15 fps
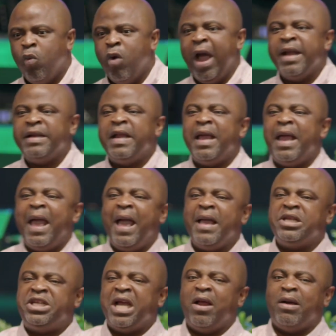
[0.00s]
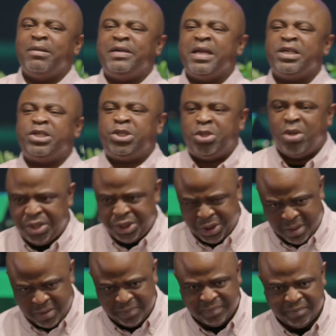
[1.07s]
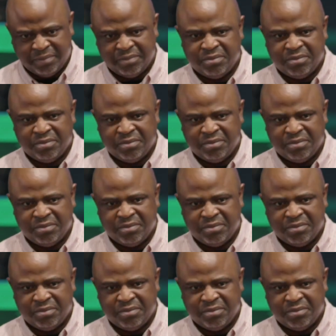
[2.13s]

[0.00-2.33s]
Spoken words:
when the angel of destruction,